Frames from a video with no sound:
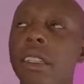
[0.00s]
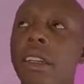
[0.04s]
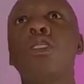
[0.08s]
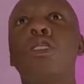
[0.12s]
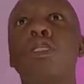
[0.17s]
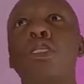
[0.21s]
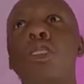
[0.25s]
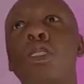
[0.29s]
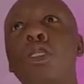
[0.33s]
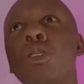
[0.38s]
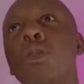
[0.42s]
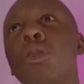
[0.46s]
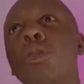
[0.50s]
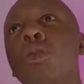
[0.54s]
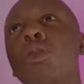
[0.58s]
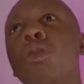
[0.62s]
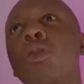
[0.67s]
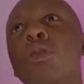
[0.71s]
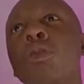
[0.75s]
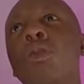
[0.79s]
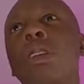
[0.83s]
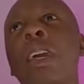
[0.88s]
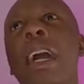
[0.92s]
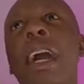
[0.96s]
Two
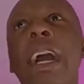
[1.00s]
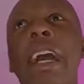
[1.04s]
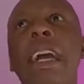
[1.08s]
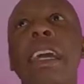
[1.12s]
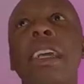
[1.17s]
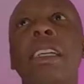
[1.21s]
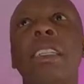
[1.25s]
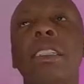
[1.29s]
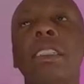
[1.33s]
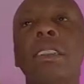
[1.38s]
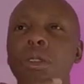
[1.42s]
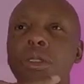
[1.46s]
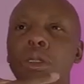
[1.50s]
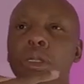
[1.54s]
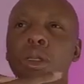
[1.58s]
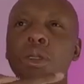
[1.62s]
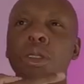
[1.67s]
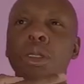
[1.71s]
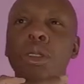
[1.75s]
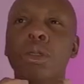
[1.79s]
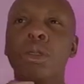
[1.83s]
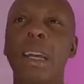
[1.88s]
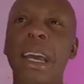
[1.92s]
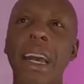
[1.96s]
guys, those
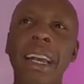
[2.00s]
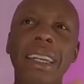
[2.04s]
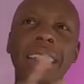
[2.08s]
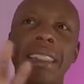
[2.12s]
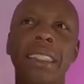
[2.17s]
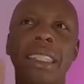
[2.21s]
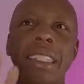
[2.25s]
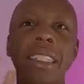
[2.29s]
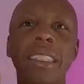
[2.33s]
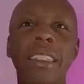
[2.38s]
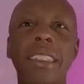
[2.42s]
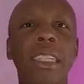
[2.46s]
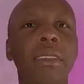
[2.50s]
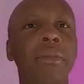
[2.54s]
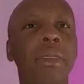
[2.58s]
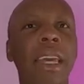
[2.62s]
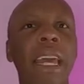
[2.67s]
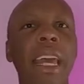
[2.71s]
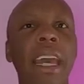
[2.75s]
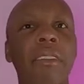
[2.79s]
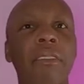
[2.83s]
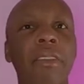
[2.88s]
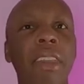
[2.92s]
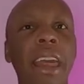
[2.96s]
two guys didn't seem to
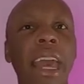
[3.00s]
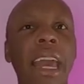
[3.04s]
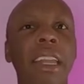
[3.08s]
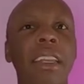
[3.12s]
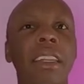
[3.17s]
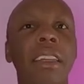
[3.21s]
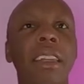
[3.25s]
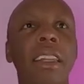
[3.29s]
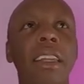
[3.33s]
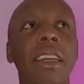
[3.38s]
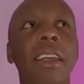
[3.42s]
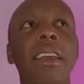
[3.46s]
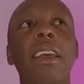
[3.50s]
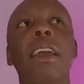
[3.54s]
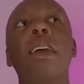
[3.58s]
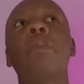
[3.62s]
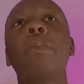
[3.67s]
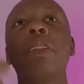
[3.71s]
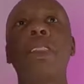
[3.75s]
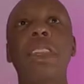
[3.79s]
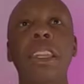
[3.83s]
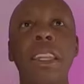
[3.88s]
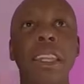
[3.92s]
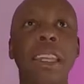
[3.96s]
have that thing, but
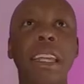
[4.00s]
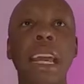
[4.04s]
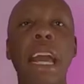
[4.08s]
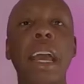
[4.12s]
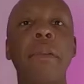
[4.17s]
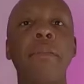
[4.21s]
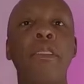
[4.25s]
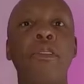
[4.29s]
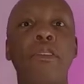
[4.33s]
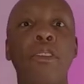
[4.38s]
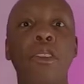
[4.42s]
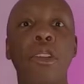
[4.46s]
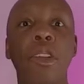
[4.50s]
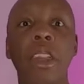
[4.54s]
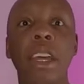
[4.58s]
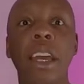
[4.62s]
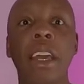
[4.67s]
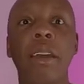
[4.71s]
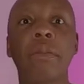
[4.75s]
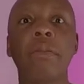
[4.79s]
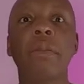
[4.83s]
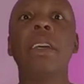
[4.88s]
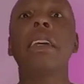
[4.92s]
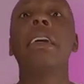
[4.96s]
then the guy before
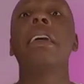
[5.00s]
them